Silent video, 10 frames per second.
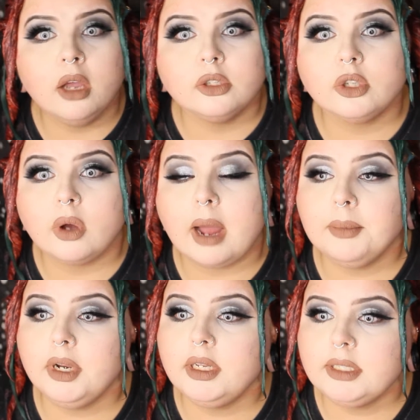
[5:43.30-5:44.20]
so I'm
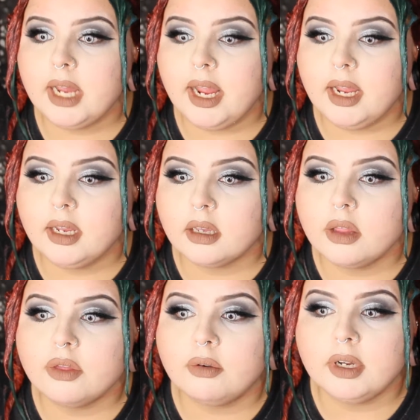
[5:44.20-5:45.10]
gonna take
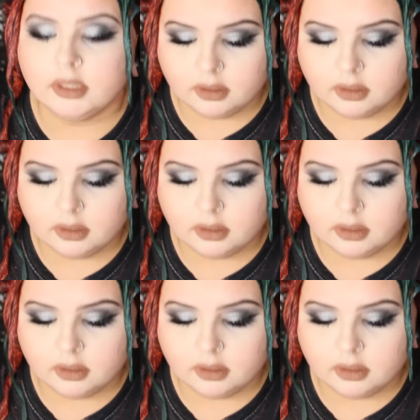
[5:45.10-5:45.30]
the rest